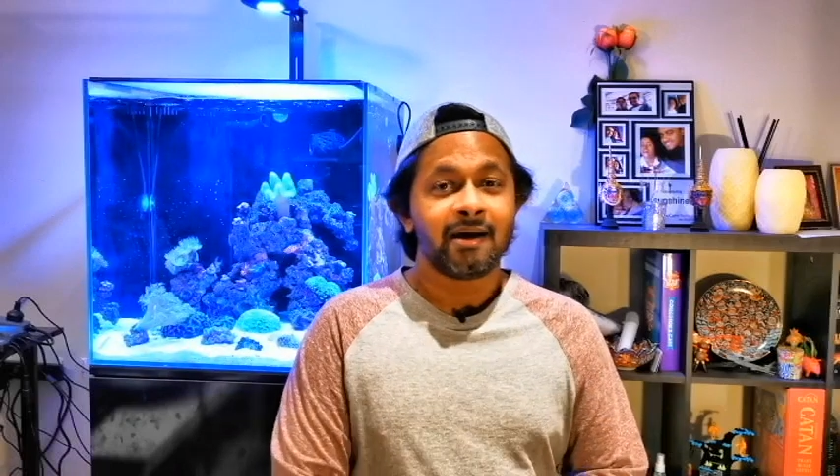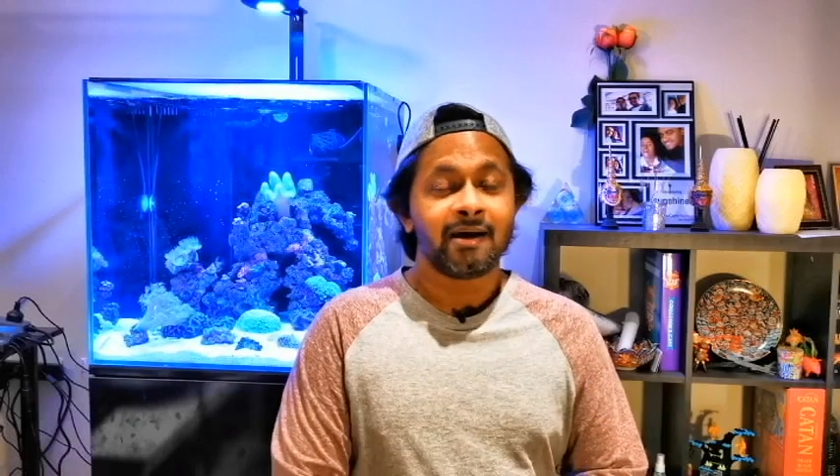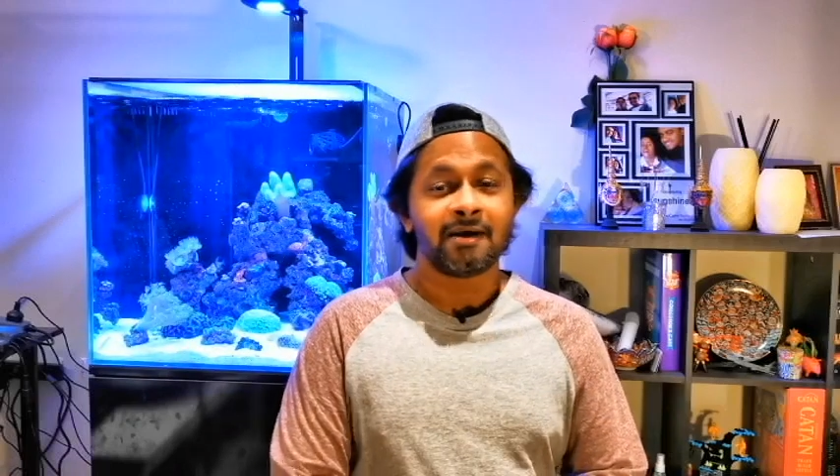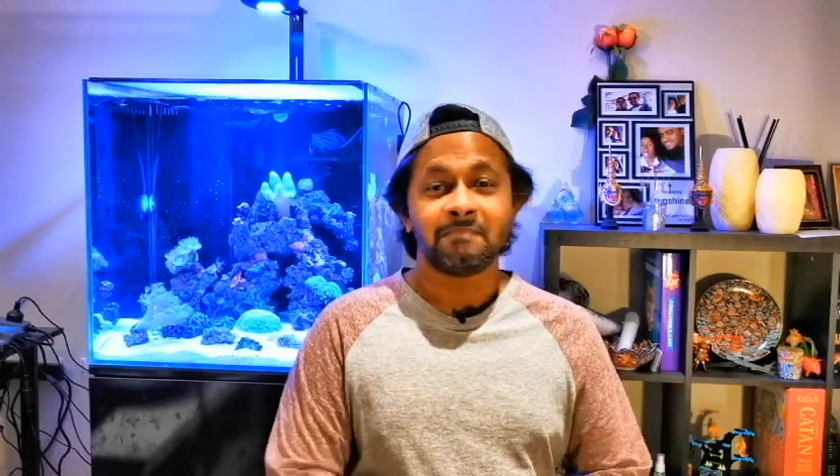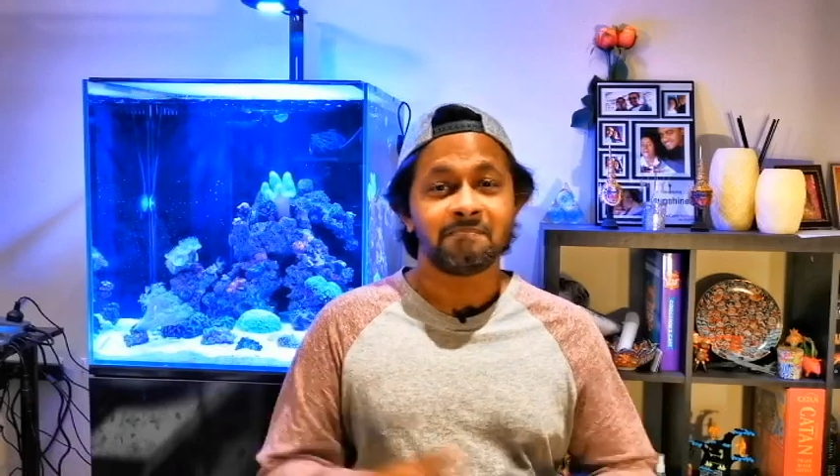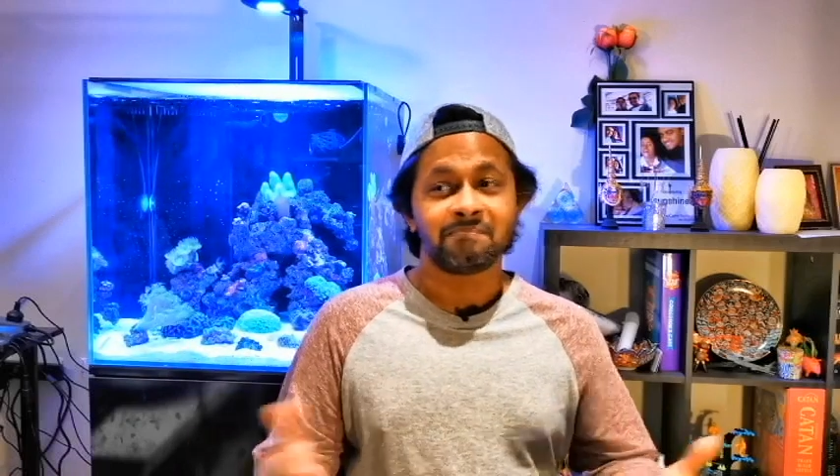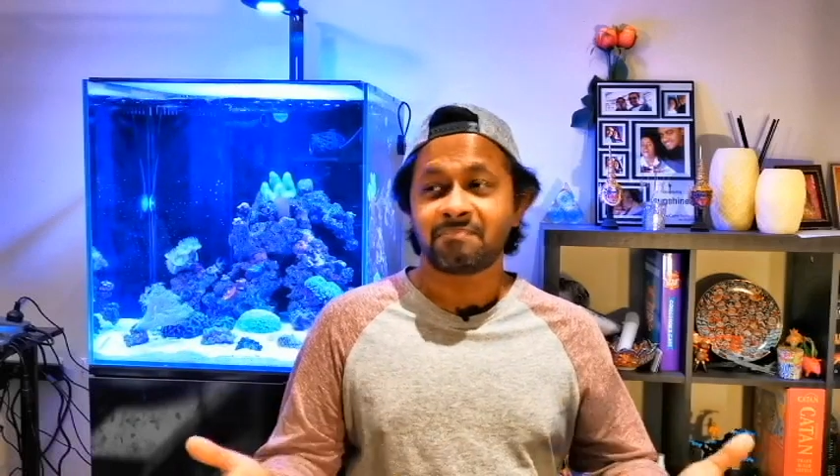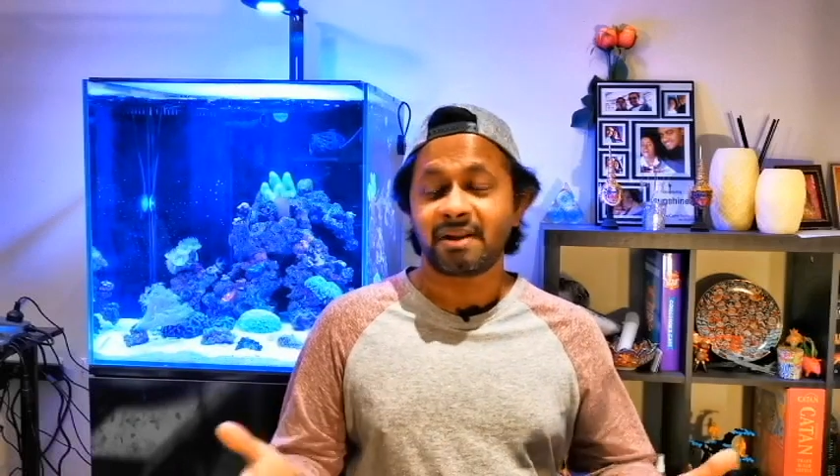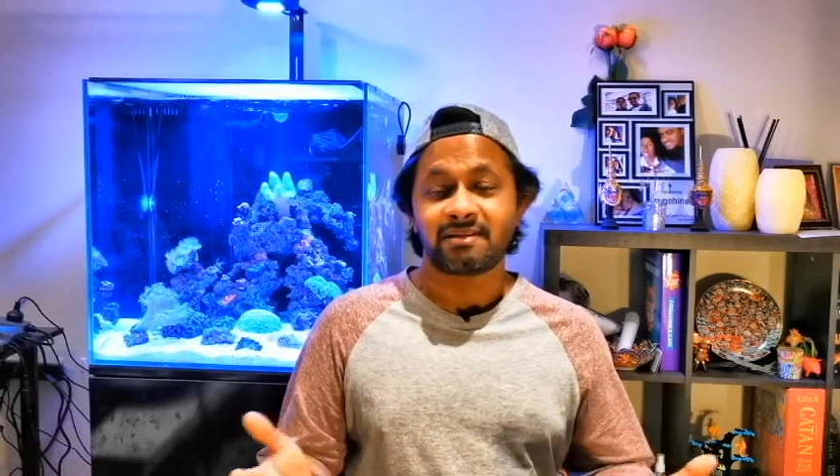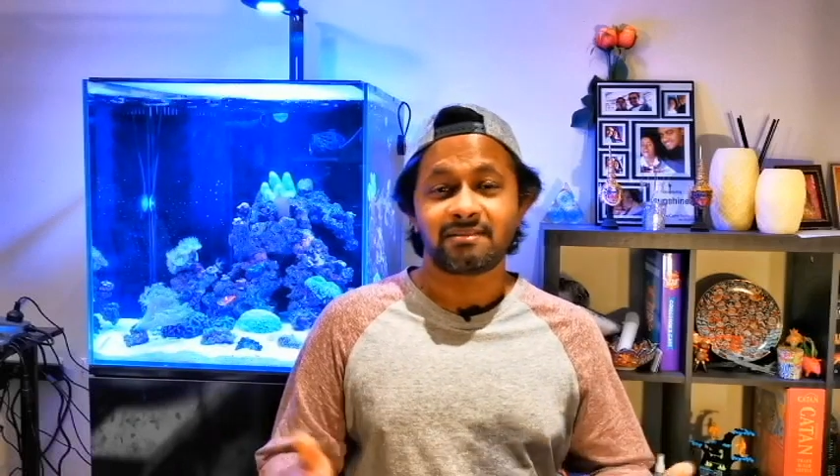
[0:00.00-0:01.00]

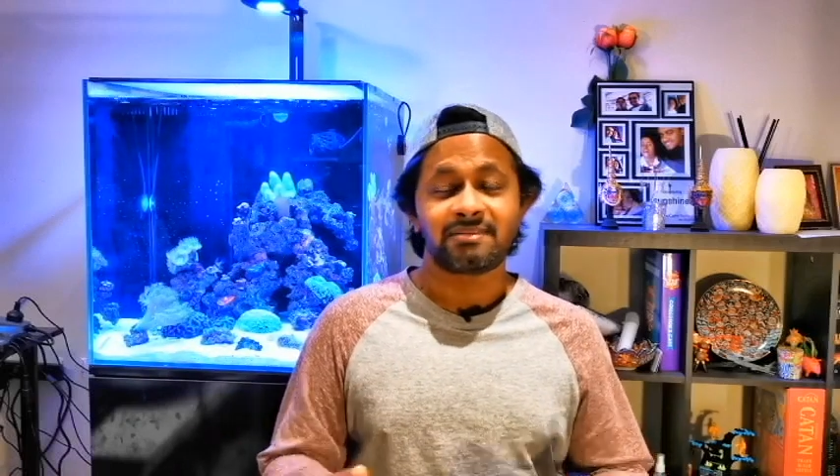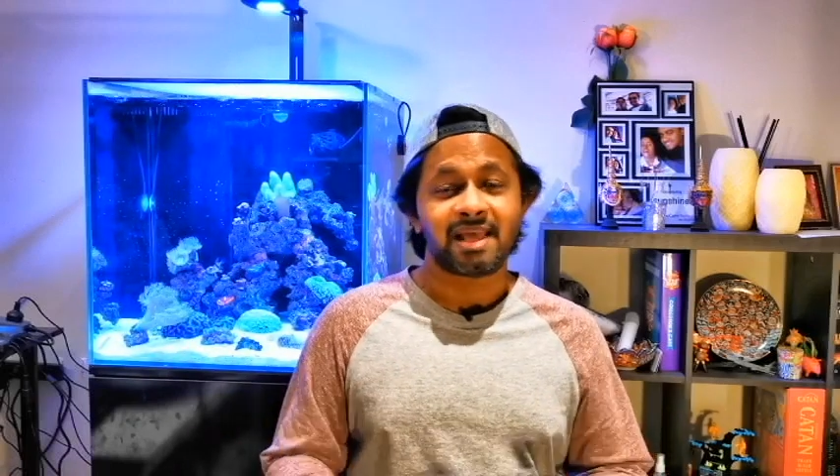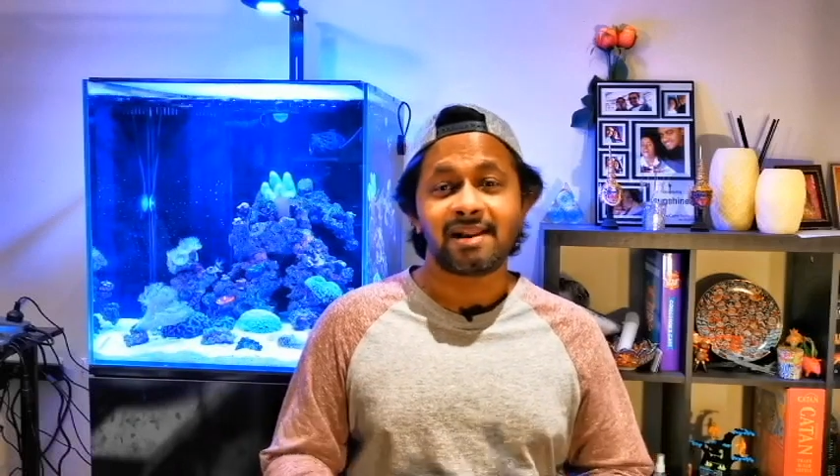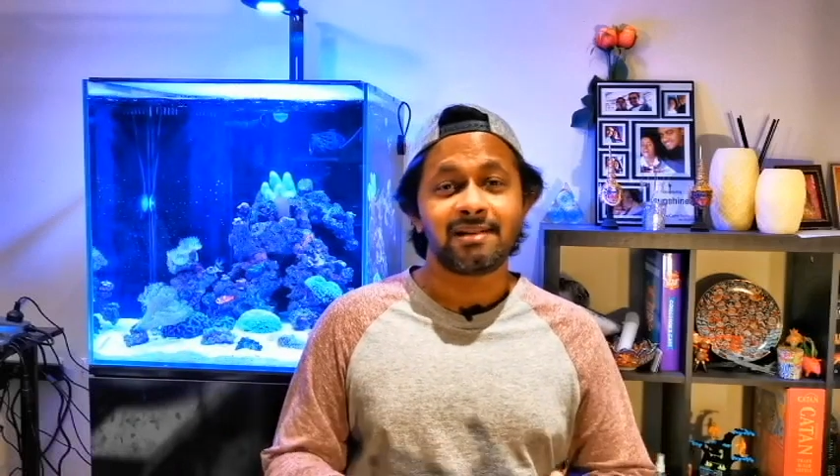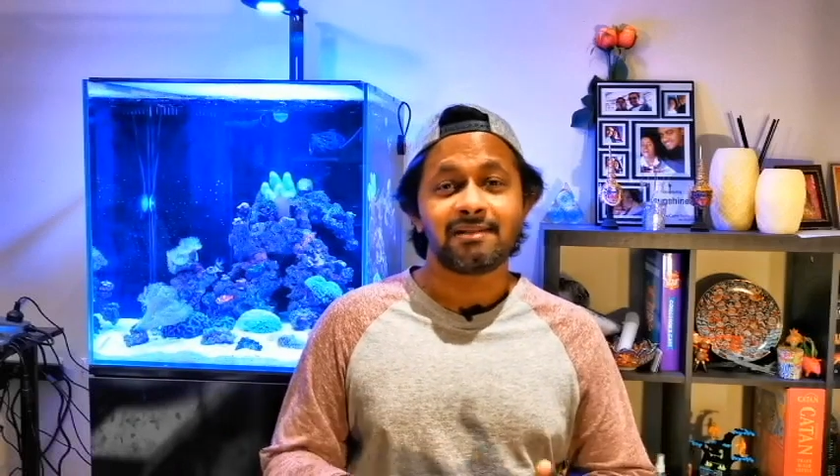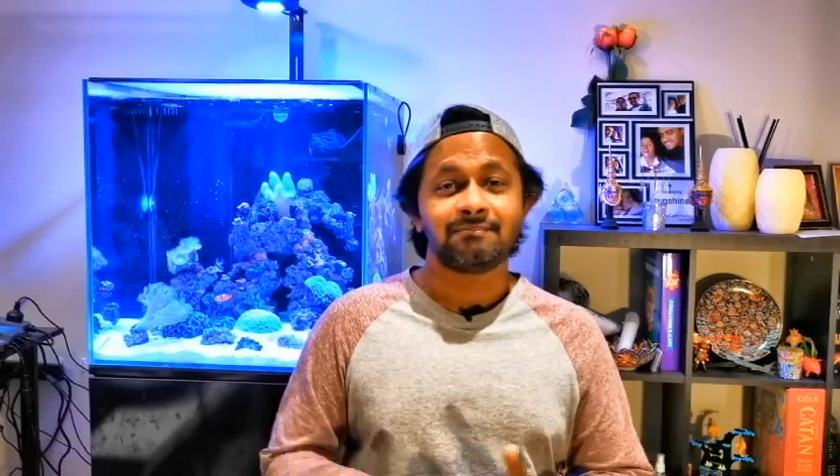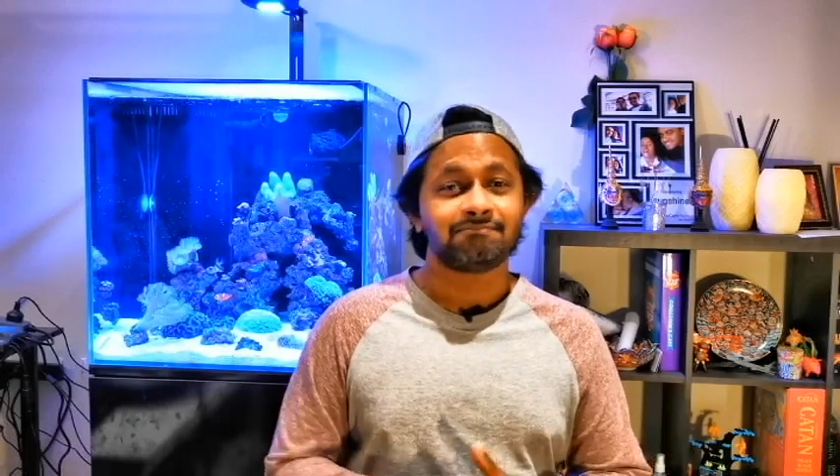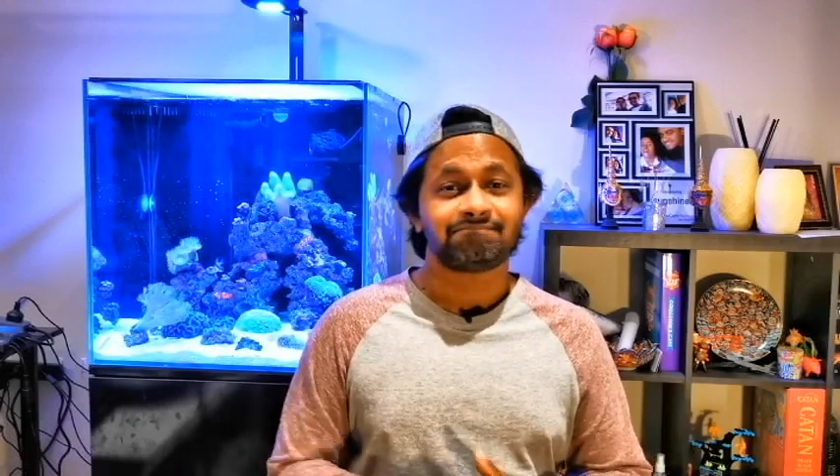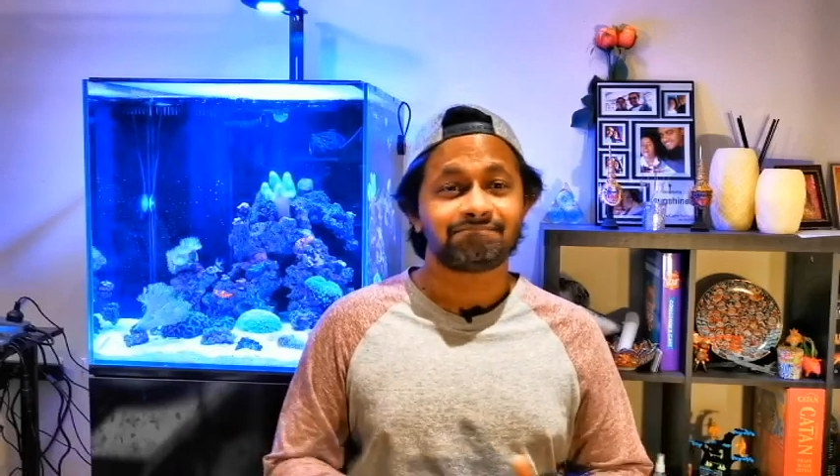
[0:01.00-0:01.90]
But then